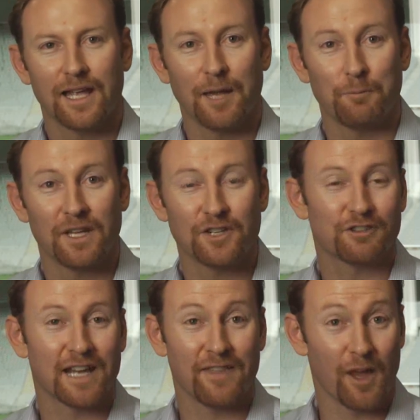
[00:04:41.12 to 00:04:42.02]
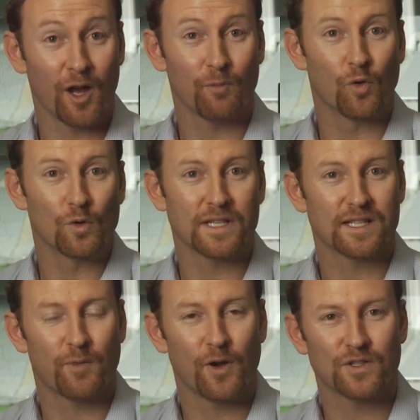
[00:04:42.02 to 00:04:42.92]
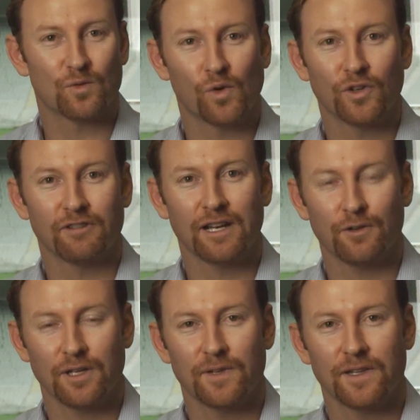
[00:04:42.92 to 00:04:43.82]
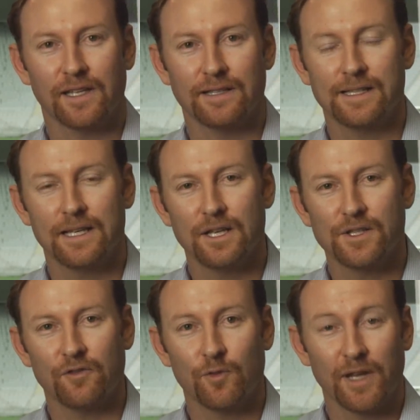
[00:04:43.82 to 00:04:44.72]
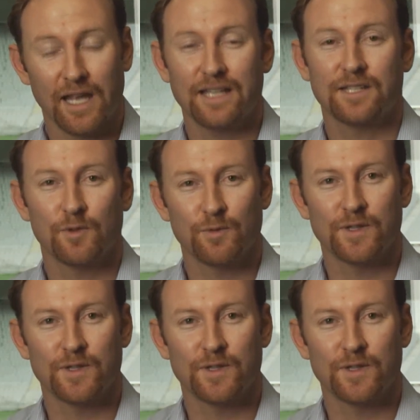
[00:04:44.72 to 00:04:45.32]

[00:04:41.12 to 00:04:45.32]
um, literally at their eyeballs as opposed to wandering around looking for things. So from a customer